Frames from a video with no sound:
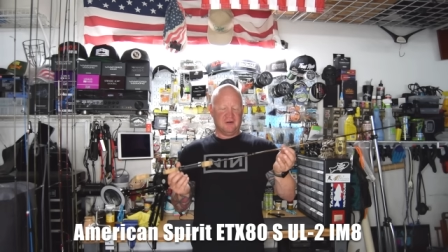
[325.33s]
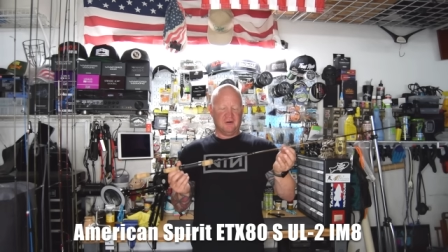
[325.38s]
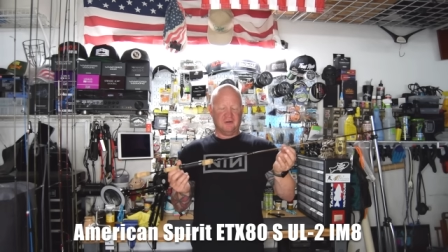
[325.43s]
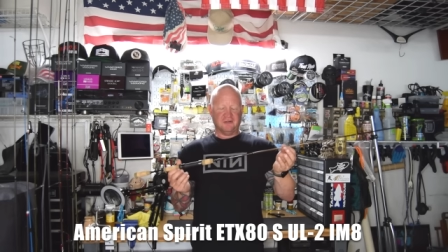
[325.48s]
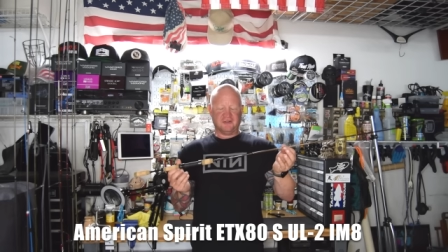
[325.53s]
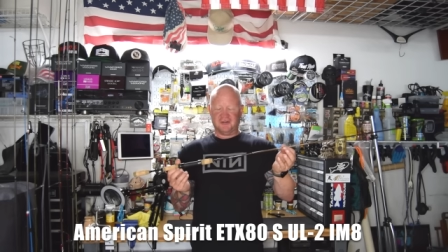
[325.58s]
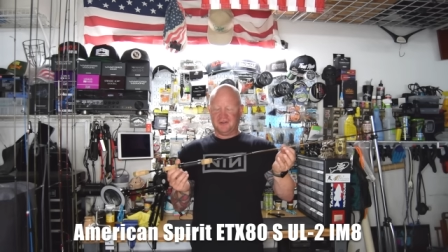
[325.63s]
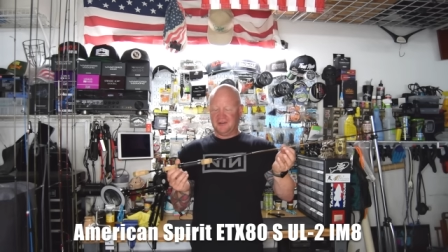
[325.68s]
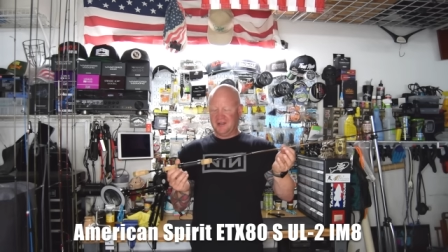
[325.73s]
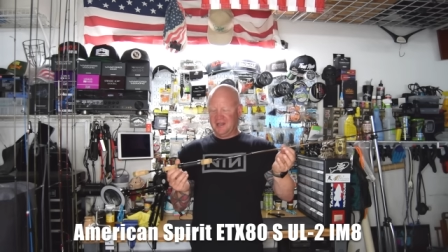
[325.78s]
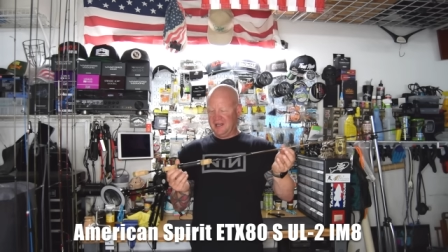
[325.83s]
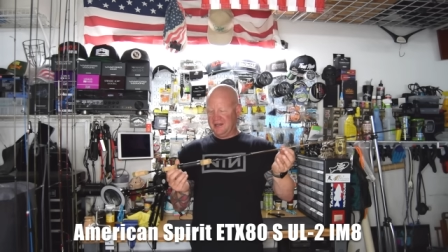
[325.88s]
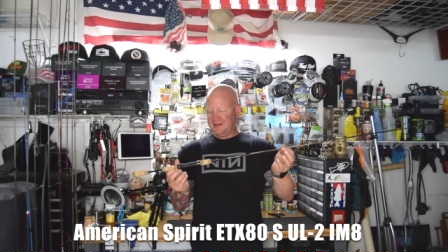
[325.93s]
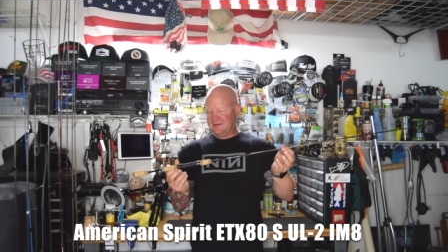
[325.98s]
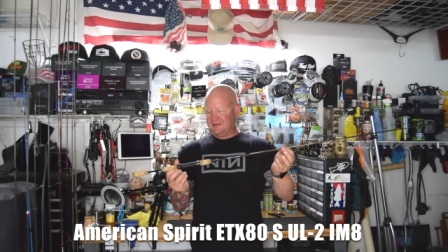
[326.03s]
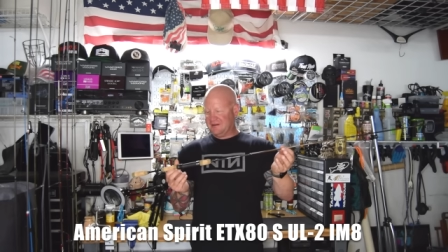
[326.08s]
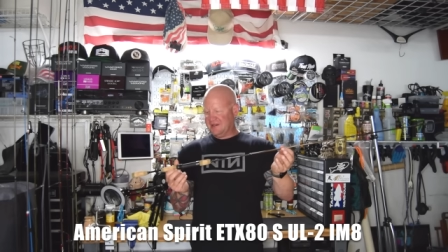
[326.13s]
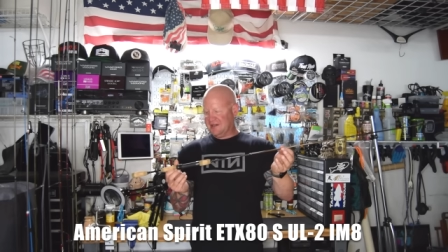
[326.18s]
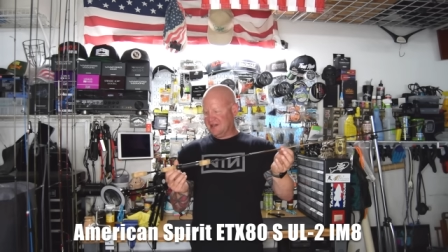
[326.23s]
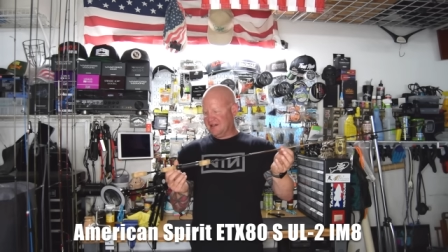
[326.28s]

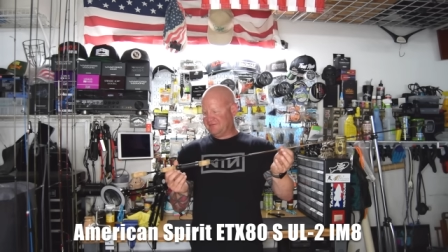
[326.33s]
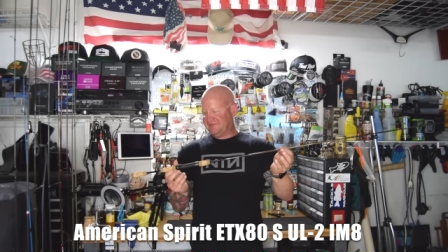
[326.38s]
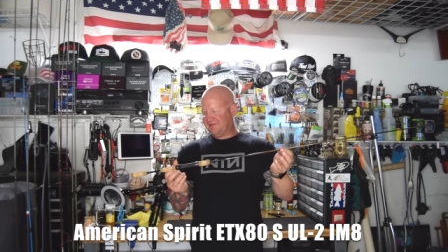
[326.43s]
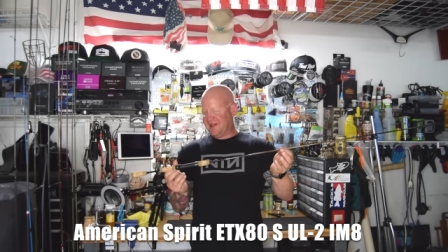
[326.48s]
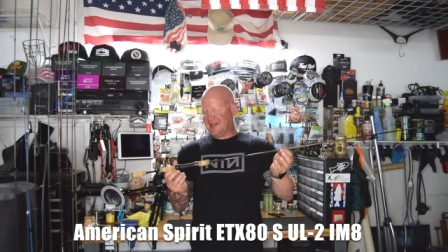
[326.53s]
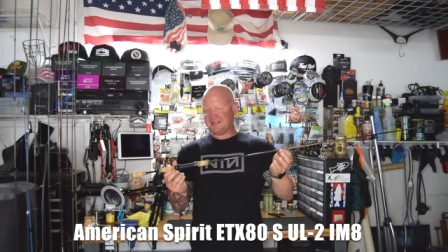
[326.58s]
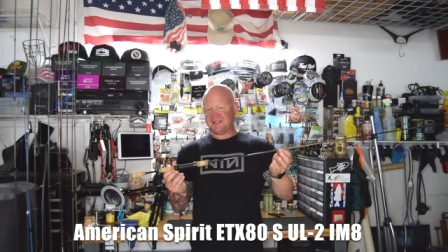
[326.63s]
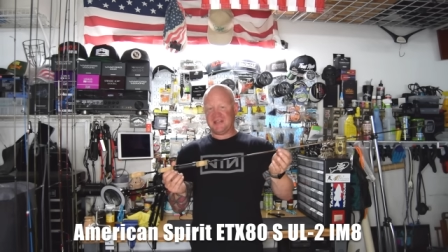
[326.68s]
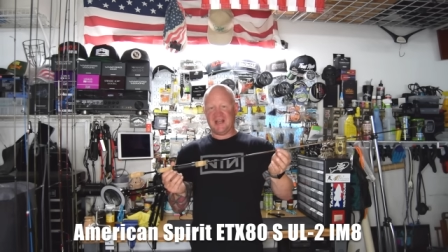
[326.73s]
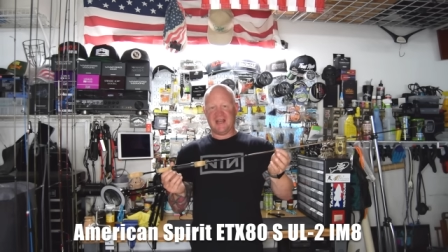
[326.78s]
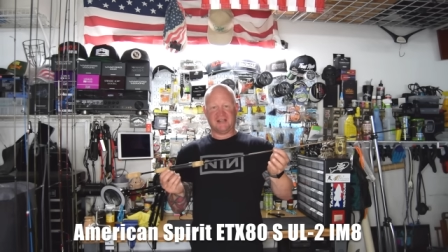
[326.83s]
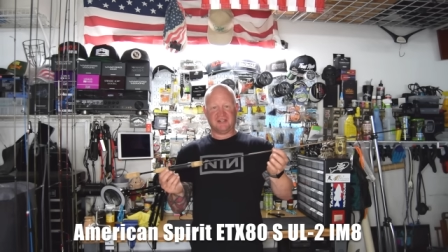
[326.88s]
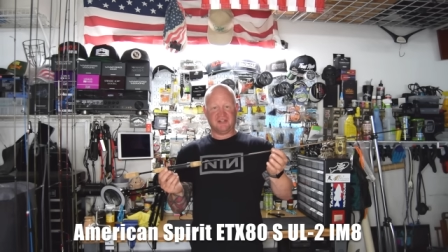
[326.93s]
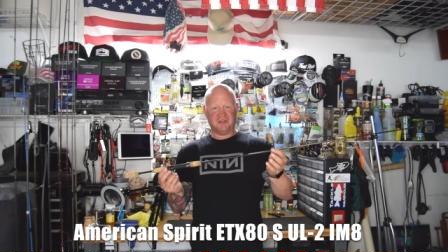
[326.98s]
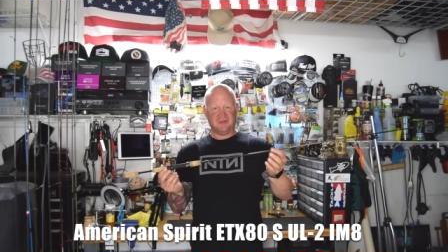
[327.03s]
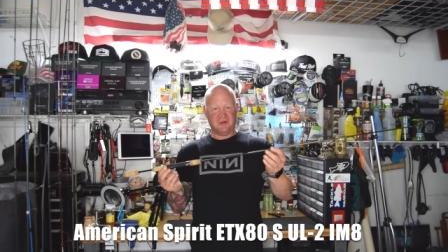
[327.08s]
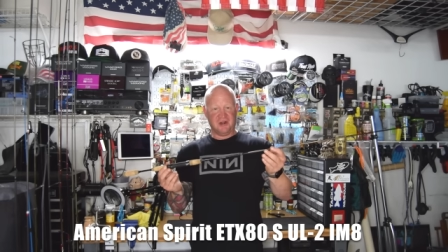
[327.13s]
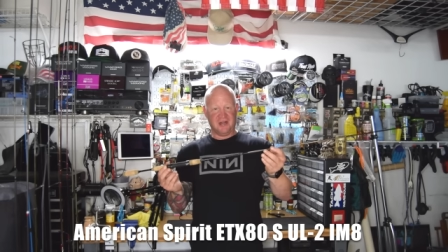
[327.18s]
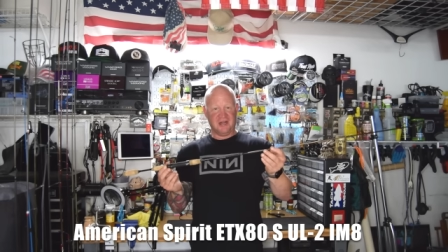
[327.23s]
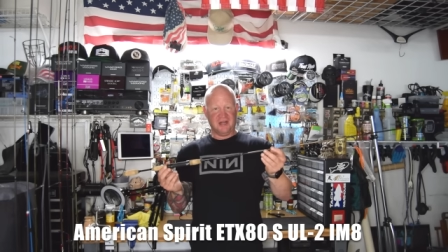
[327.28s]
ultralight fast
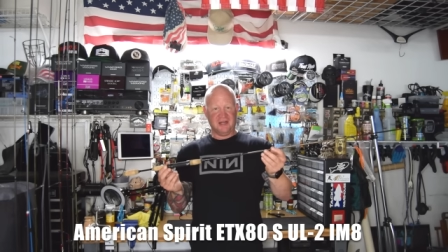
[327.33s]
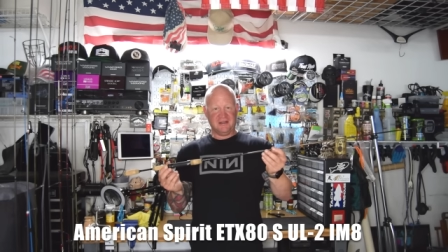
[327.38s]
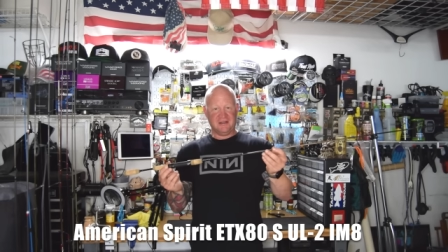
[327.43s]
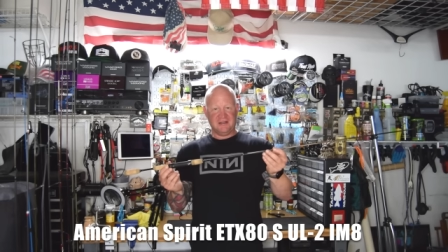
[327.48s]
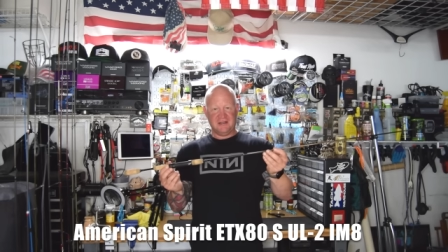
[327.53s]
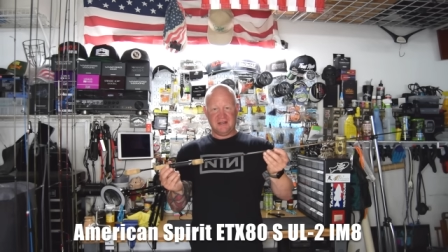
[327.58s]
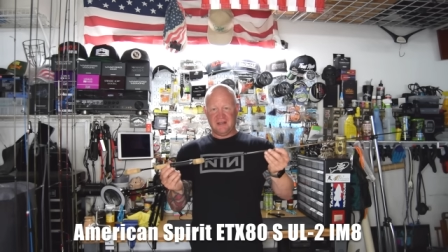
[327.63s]
action rod.